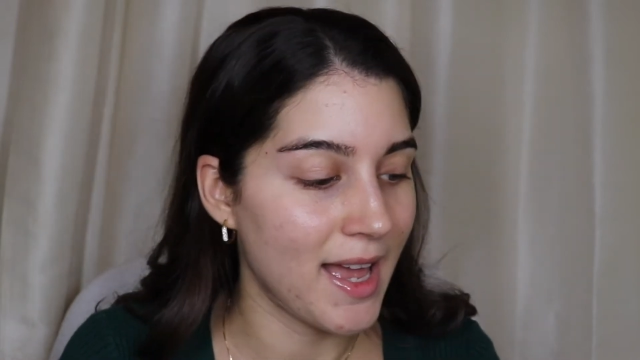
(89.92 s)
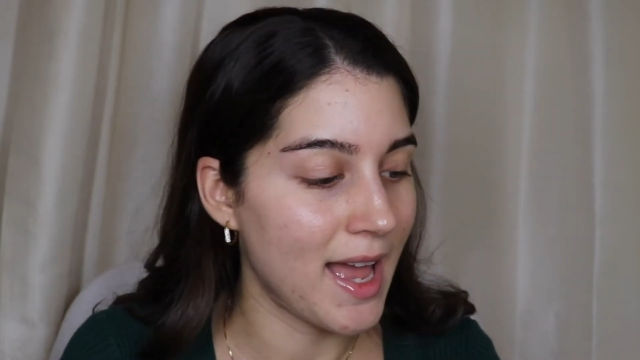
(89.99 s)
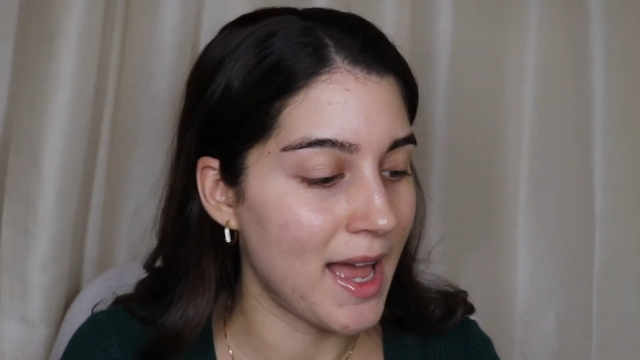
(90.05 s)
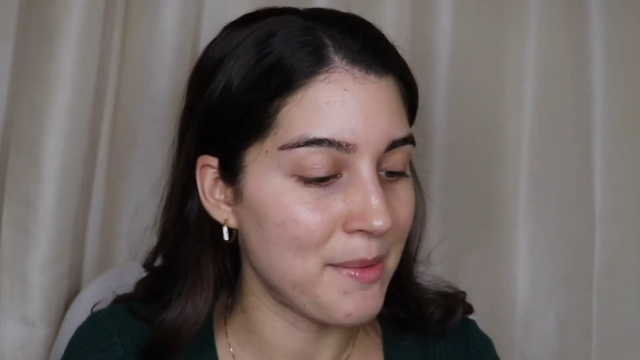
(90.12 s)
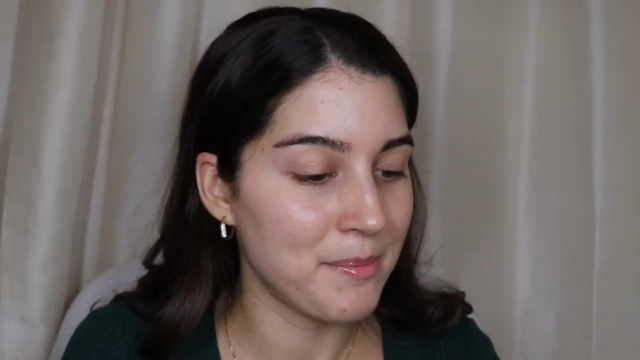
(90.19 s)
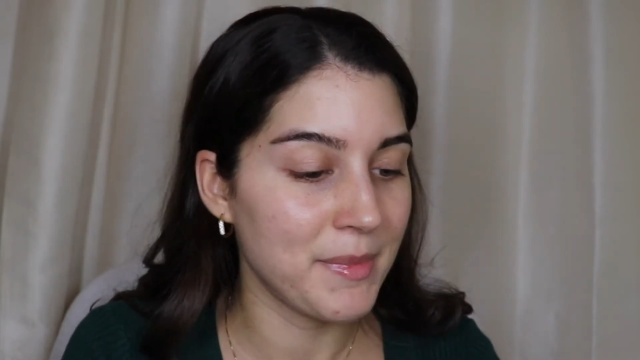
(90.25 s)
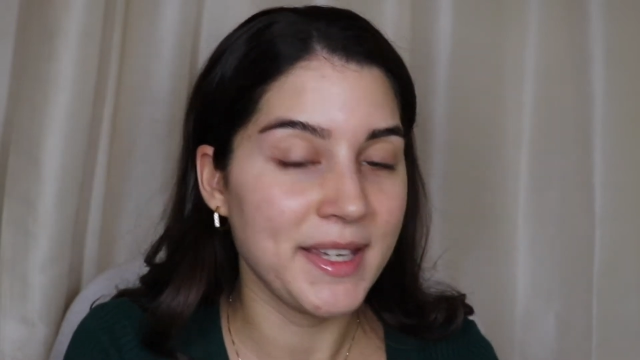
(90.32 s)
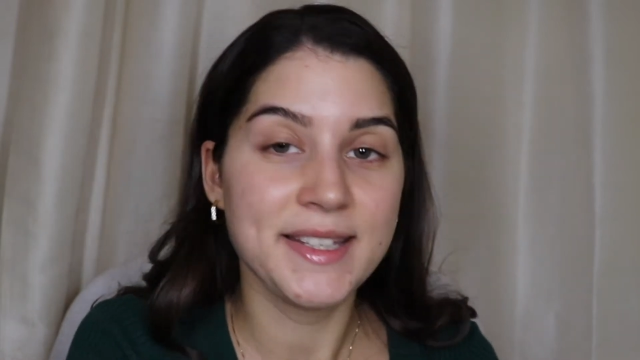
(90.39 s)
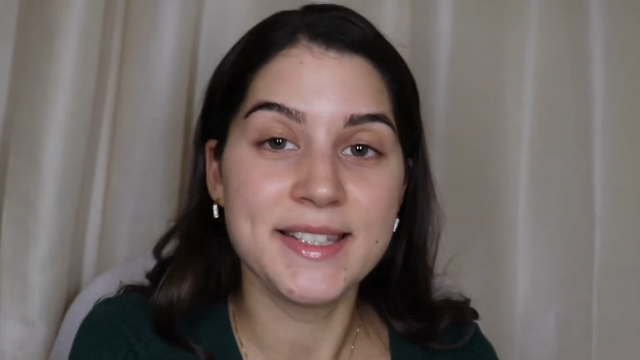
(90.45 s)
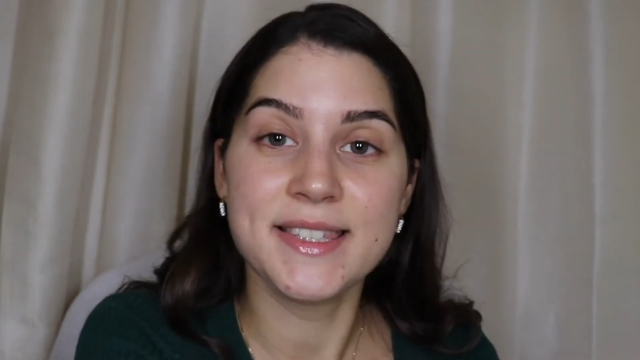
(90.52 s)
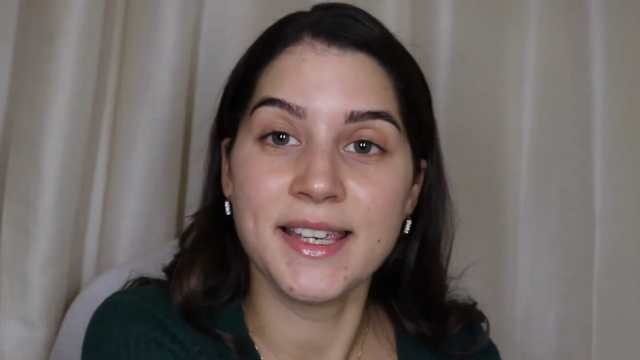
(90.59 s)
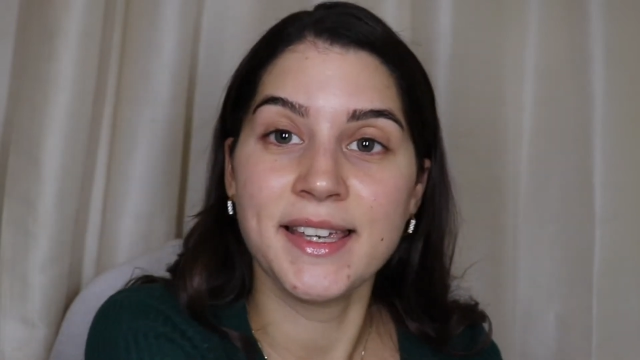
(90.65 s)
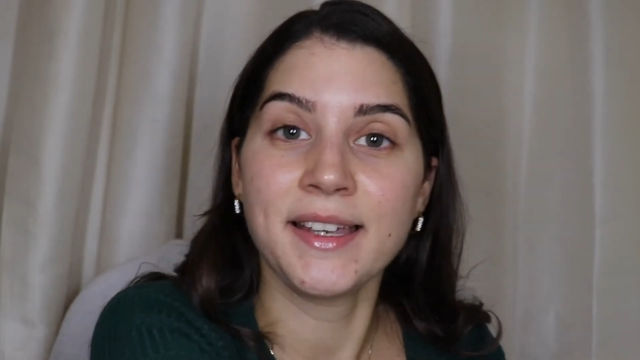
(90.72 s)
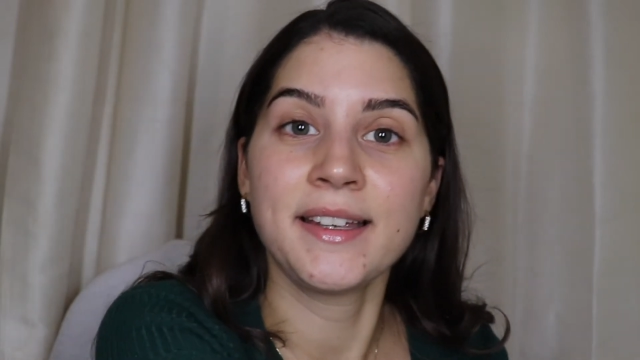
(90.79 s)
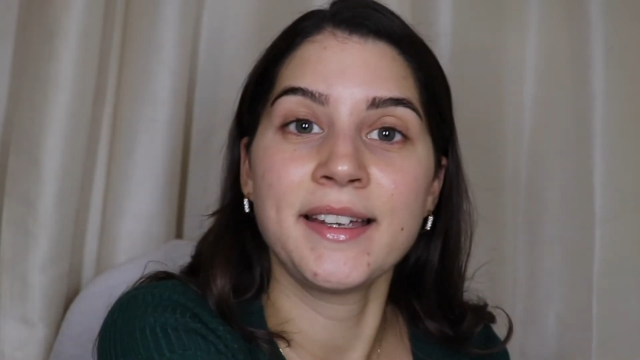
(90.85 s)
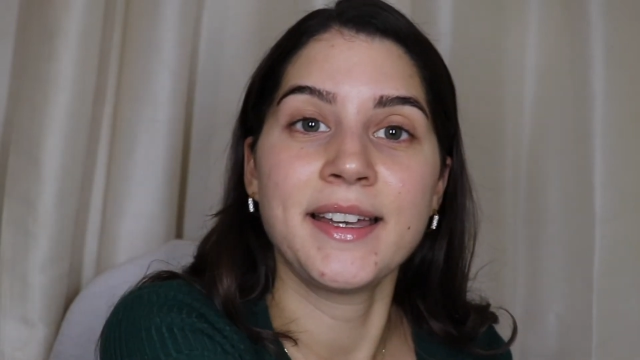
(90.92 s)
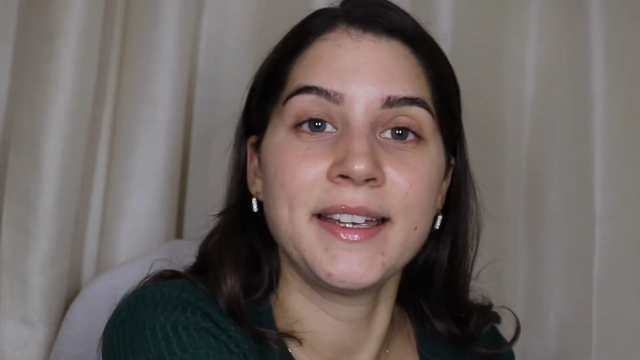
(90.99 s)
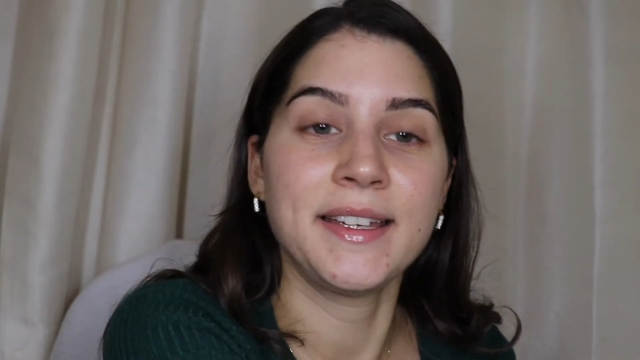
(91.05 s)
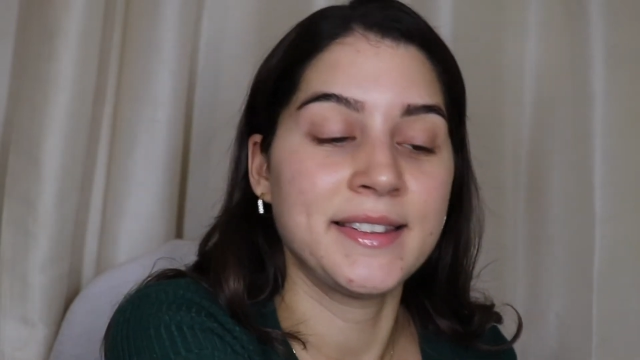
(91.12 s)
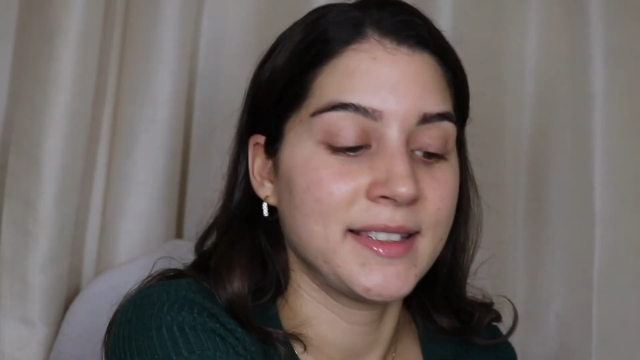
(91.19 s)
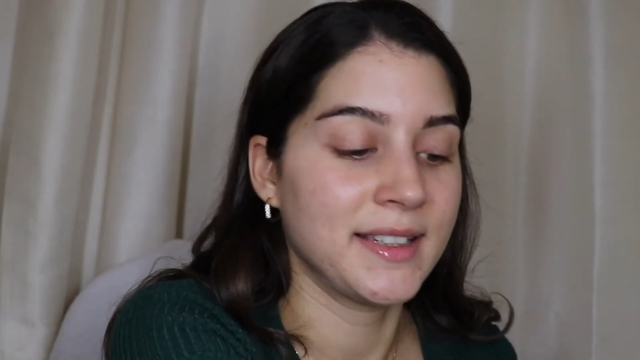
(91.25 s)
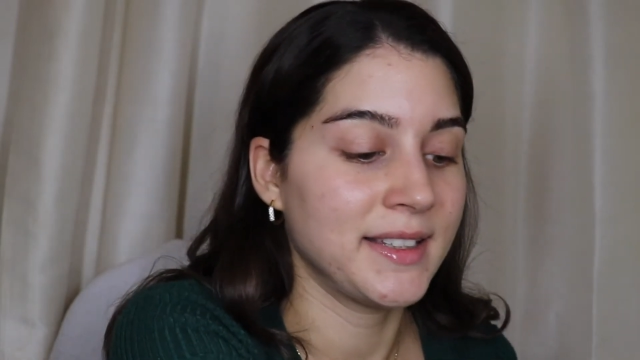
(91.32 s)
amazing.
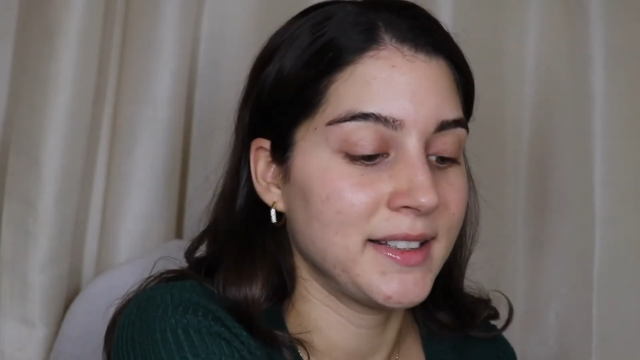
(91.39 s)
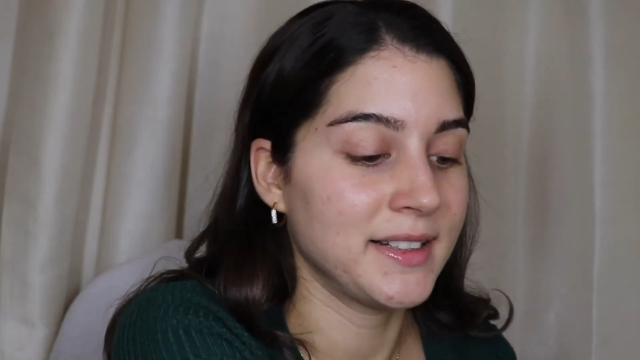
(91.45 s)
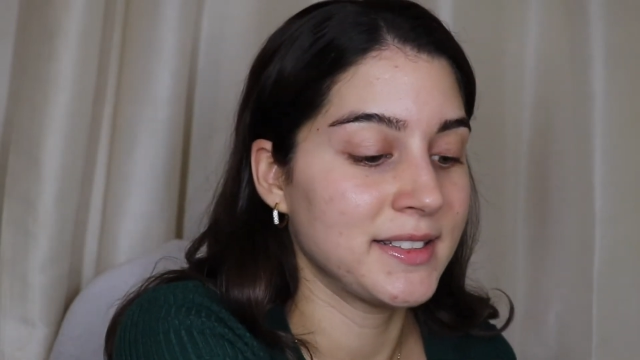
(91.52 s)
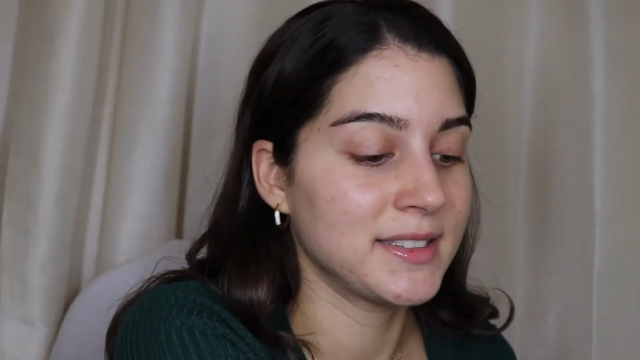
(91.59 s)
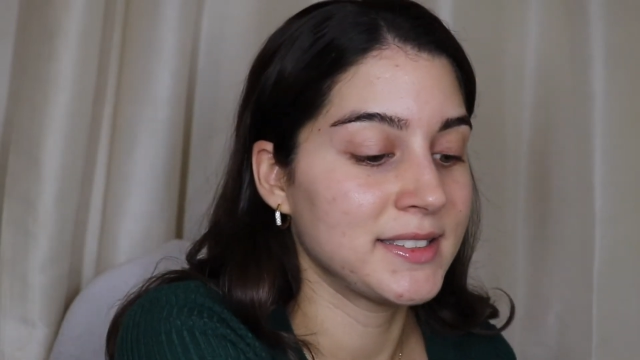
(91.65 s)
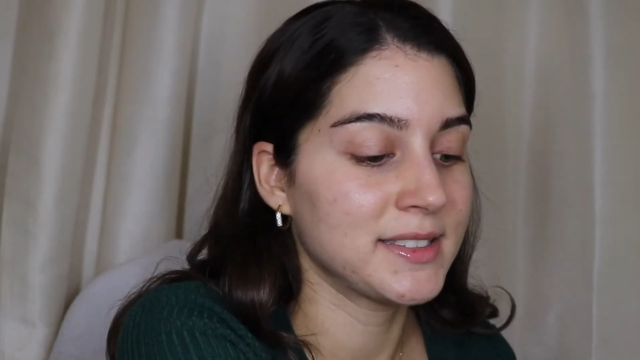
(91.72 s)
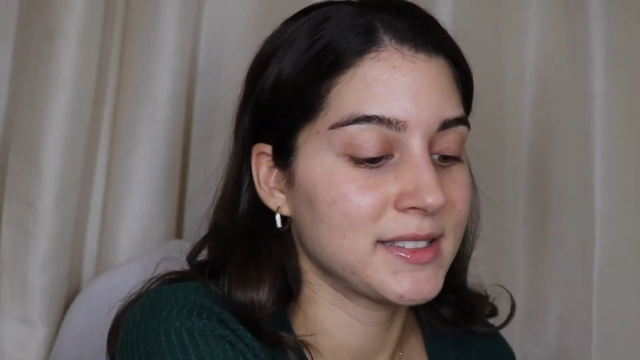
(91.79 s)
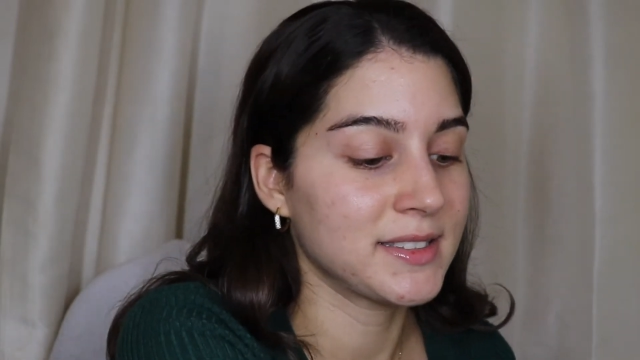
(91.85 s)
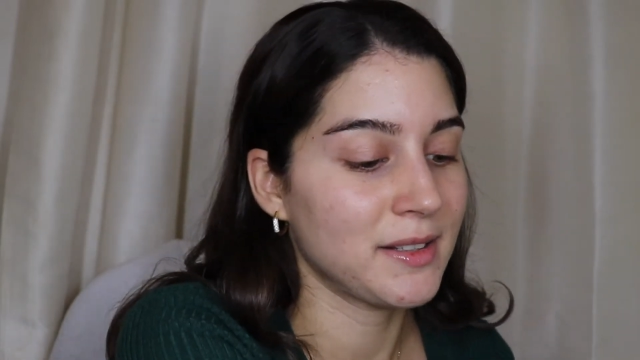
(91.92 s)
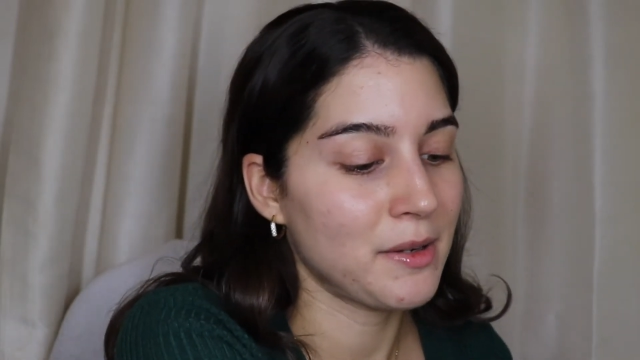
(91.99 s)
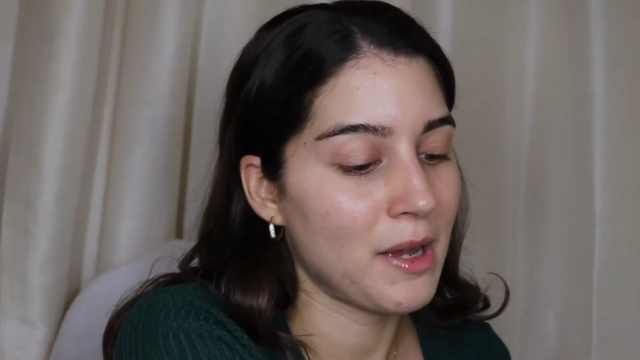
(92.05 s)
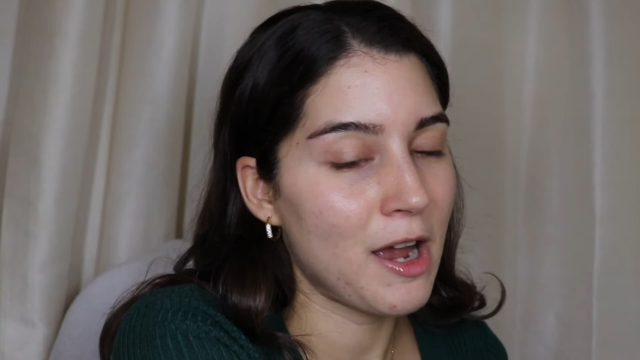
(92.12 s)
It is,